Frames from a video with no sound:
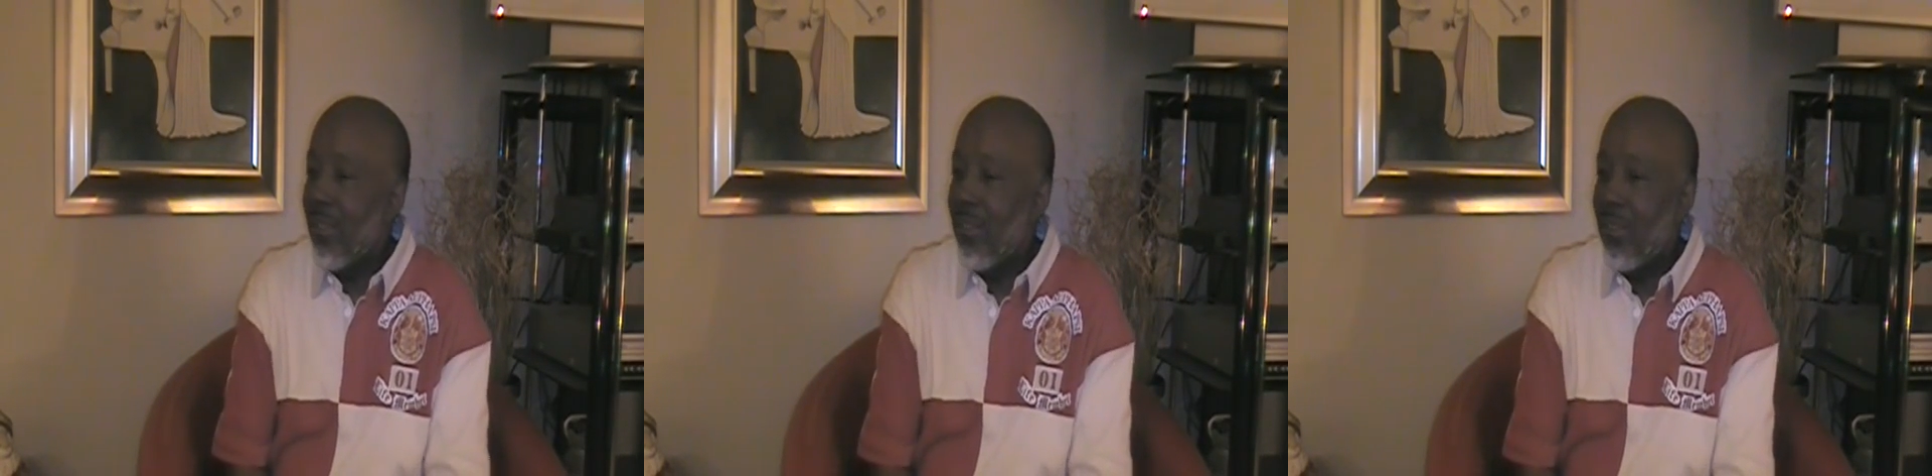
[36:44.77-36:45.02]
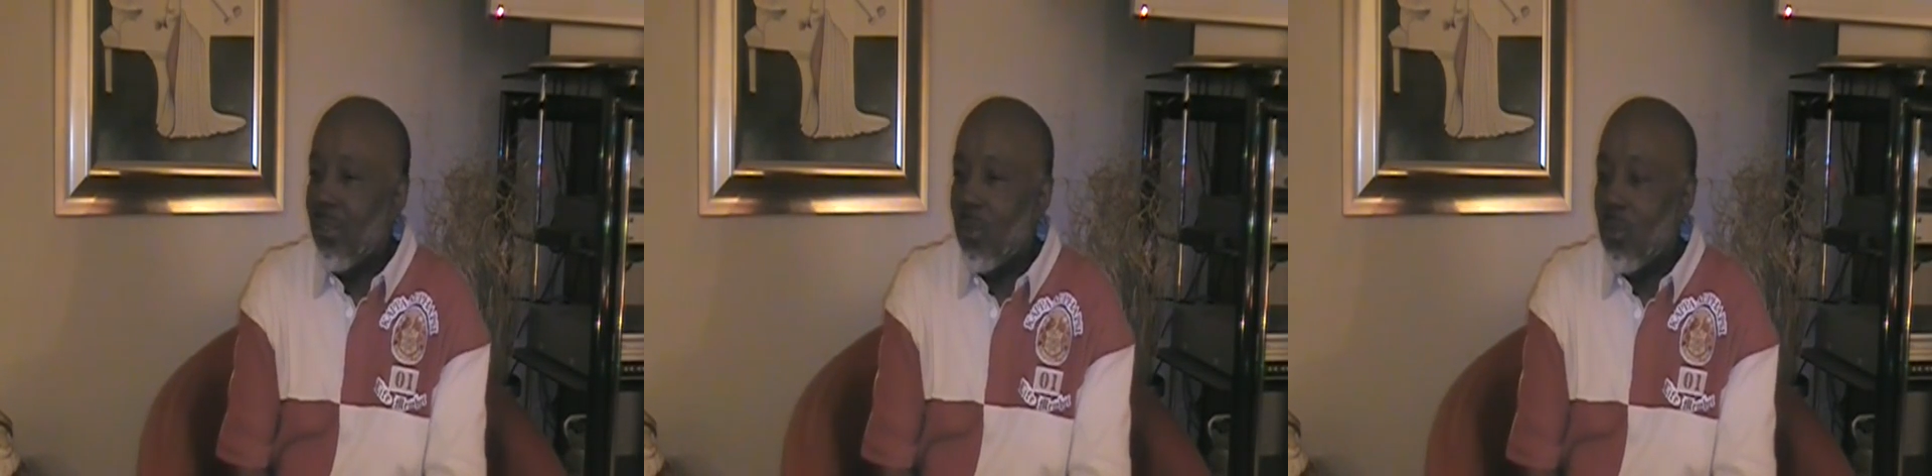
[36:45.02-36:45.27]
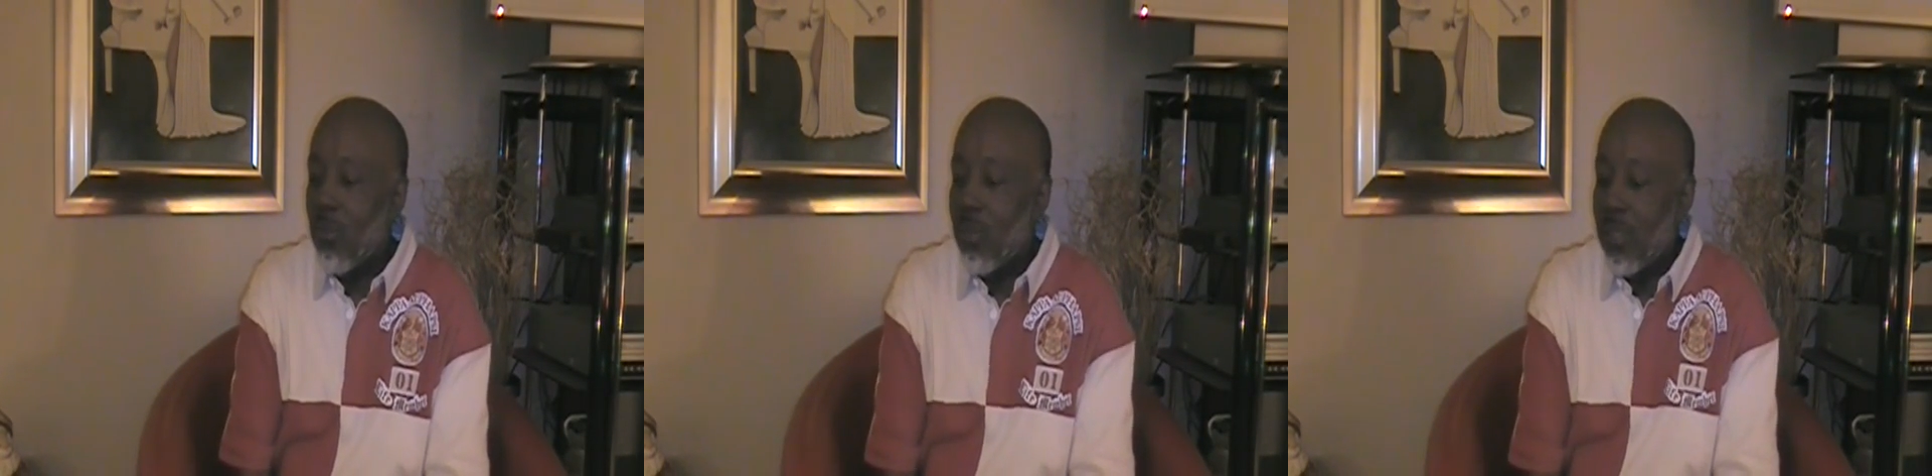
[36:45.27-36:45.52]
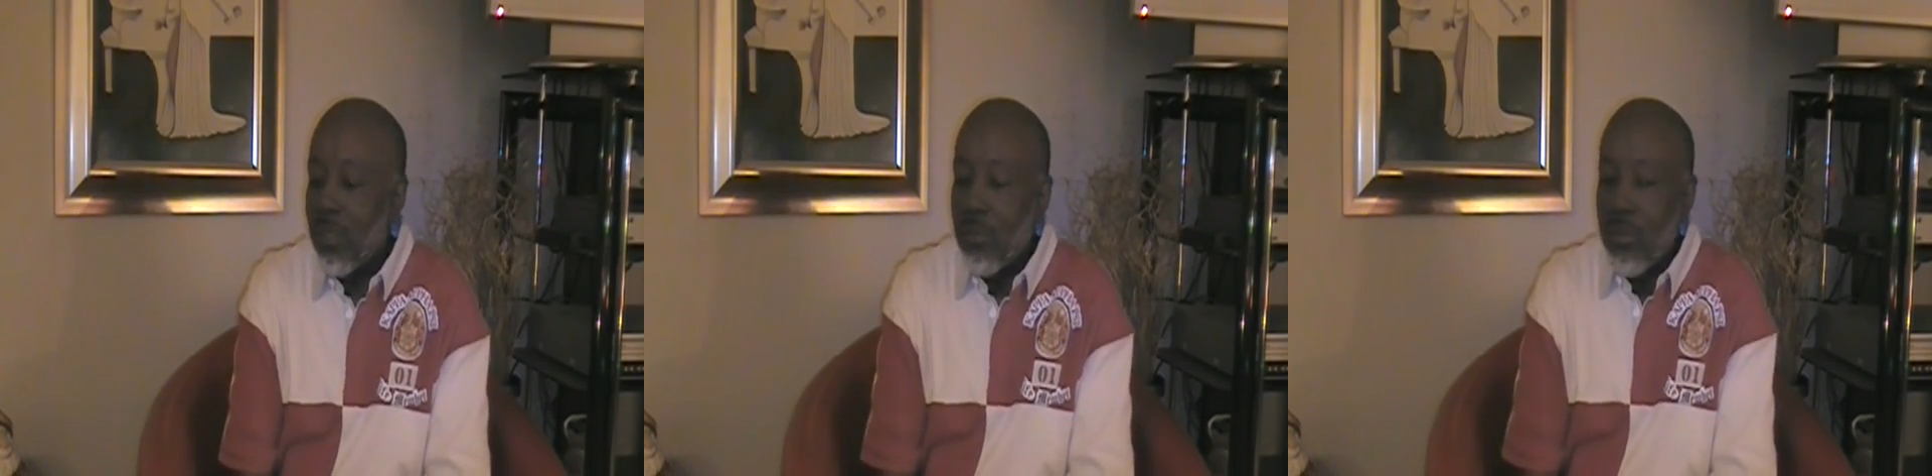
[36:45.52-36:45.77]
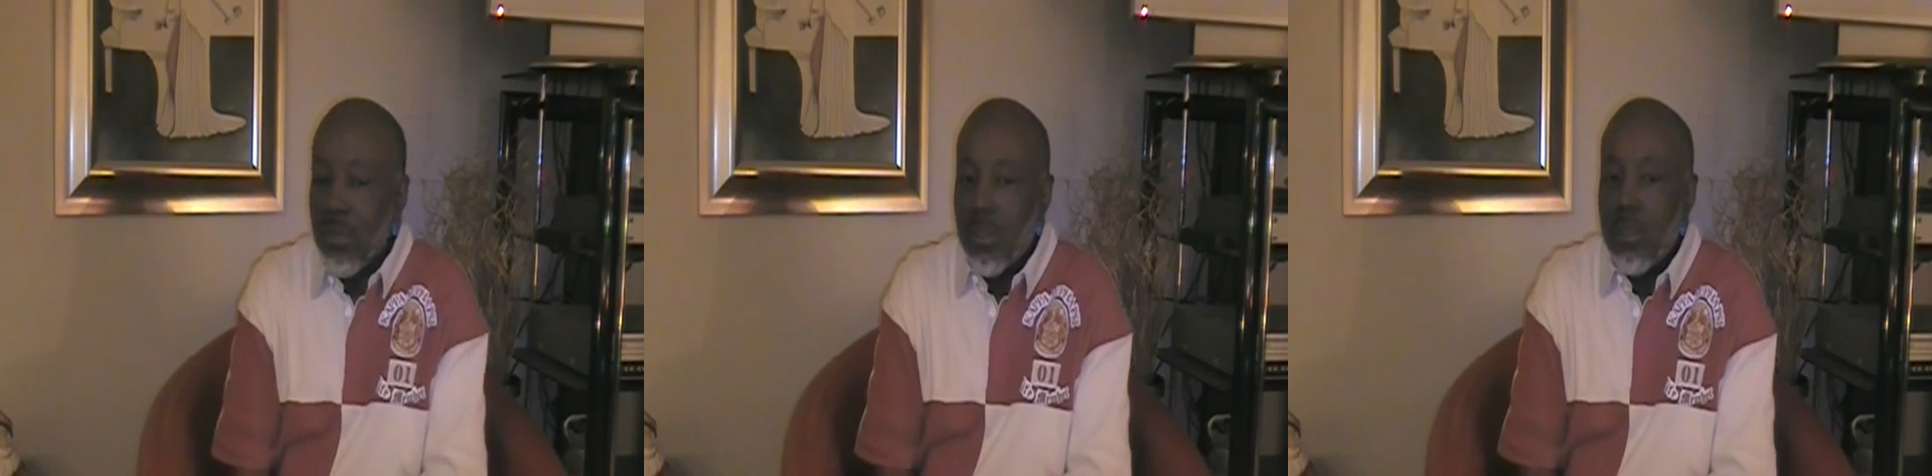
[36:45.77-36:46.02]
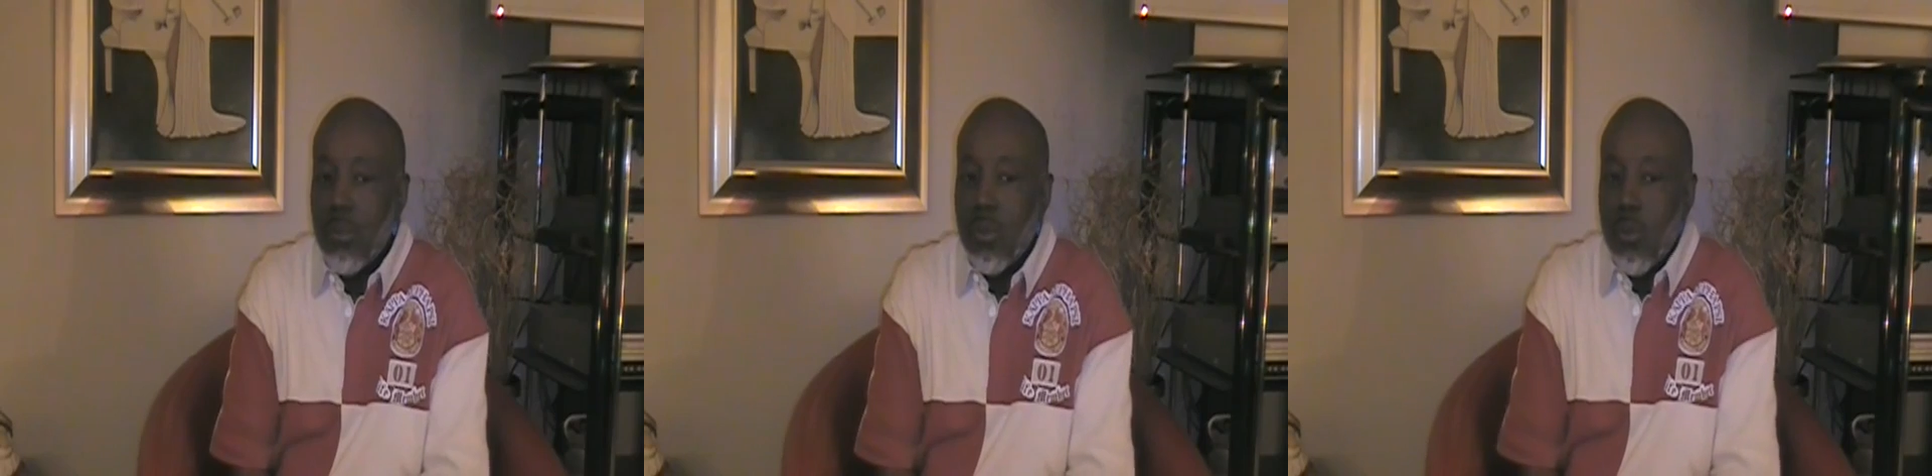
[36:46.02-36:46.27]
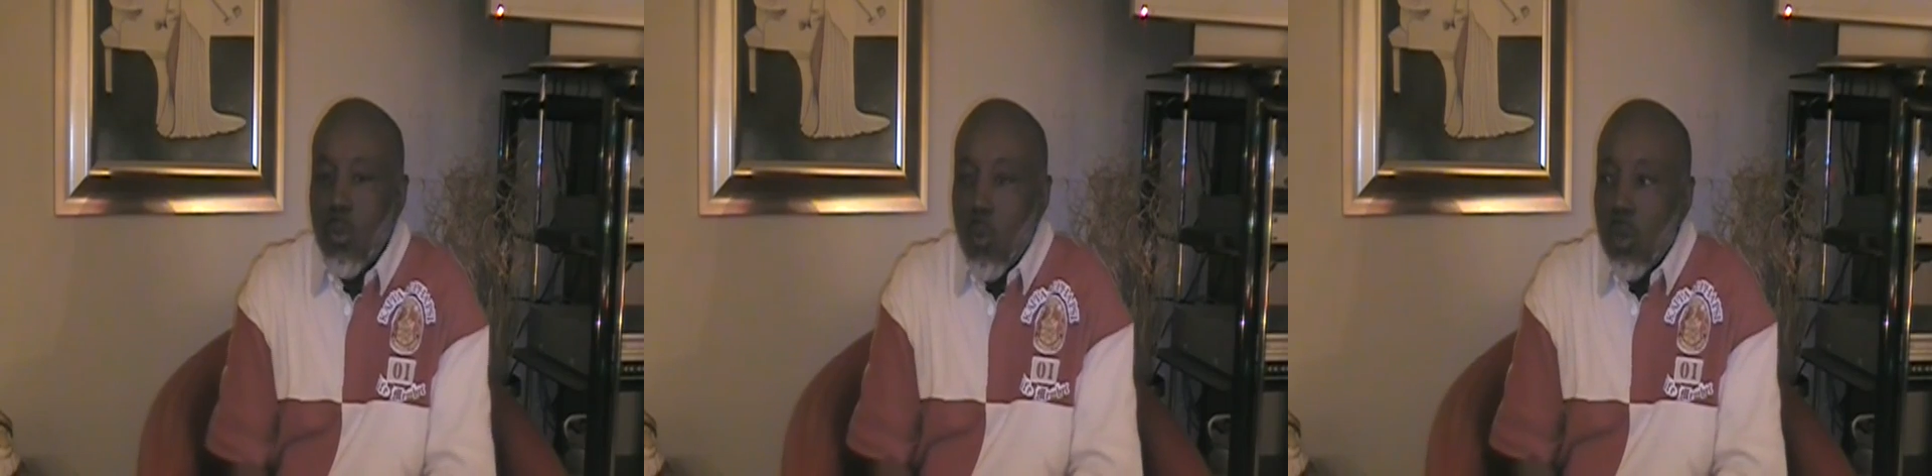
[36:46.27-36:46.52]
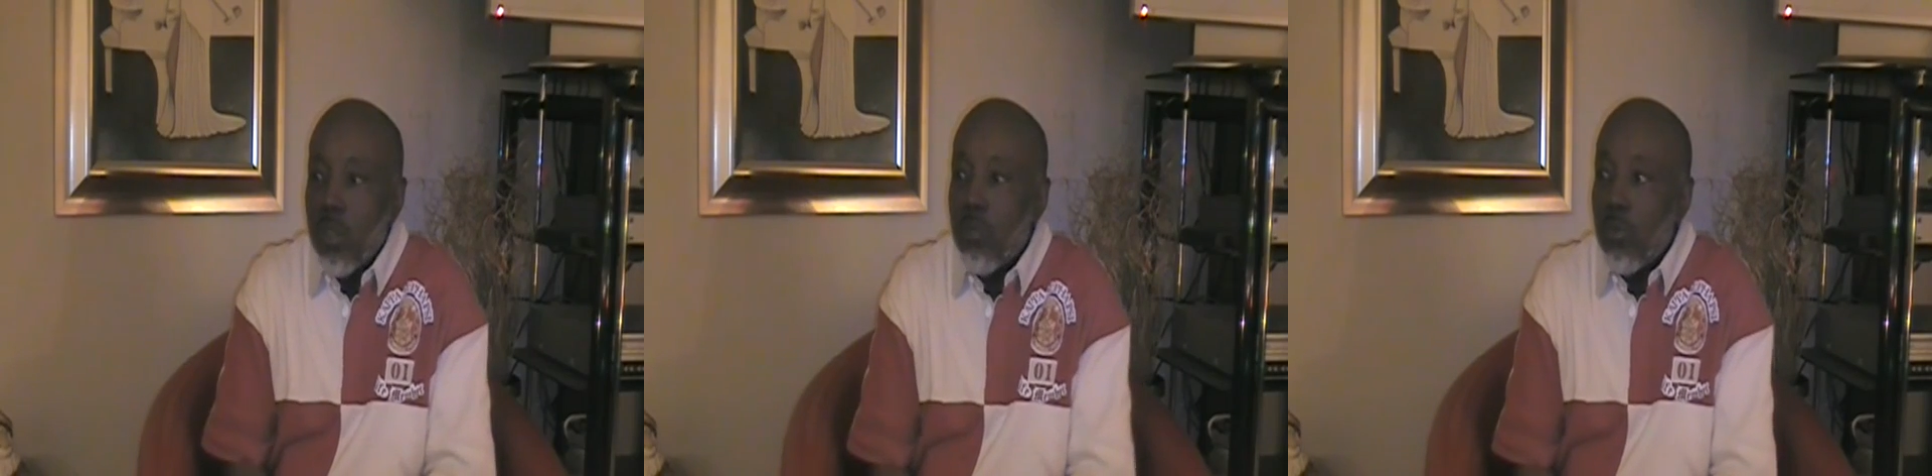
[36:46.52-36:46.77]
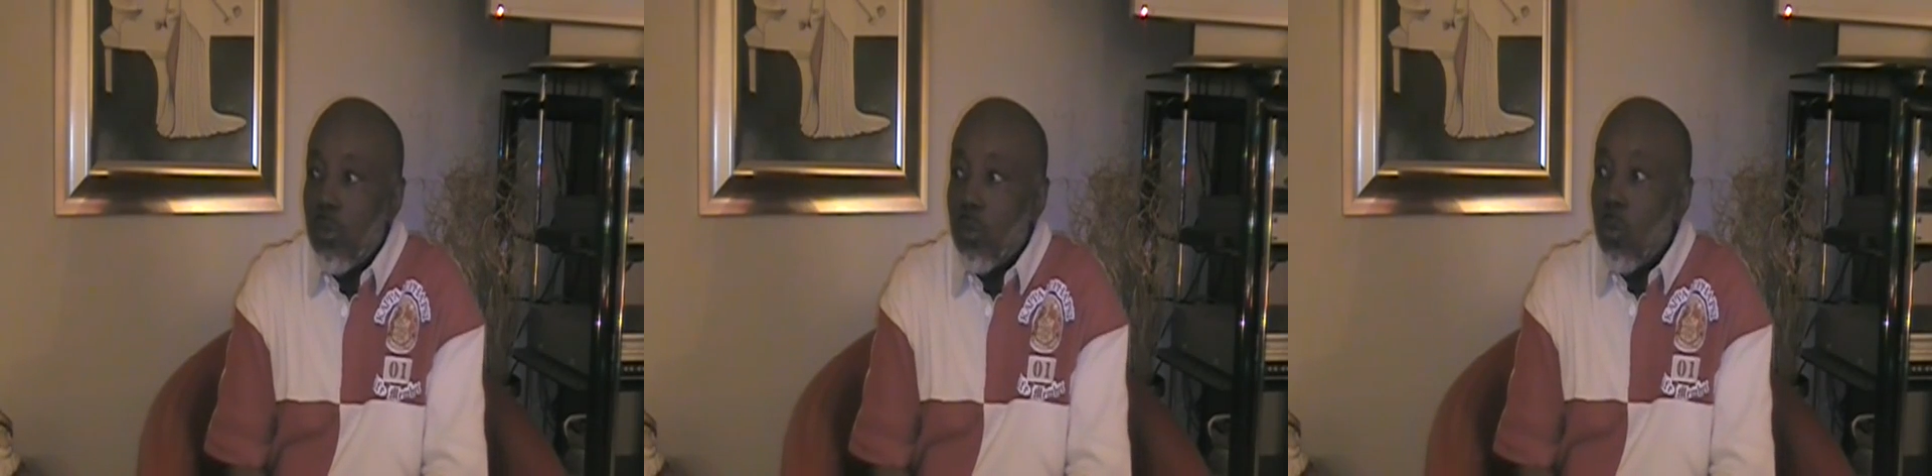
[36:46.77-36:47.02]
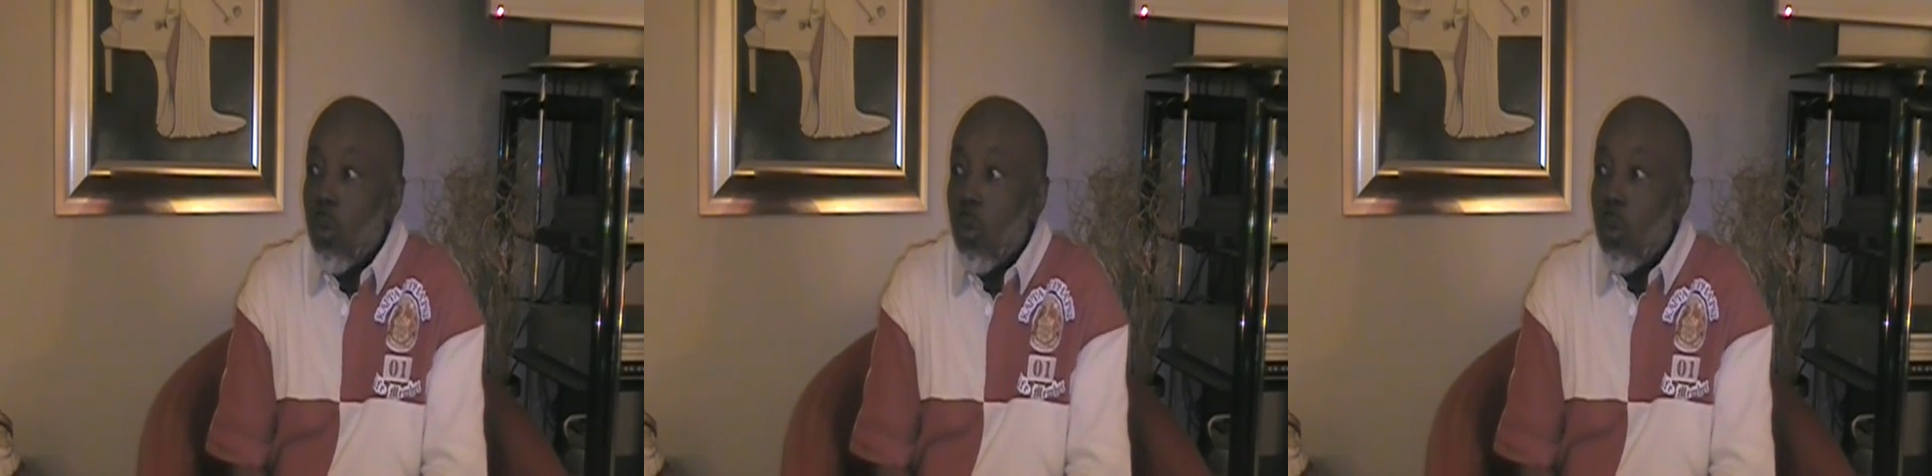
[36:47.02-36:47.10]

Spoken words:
So, but it was a wonderful,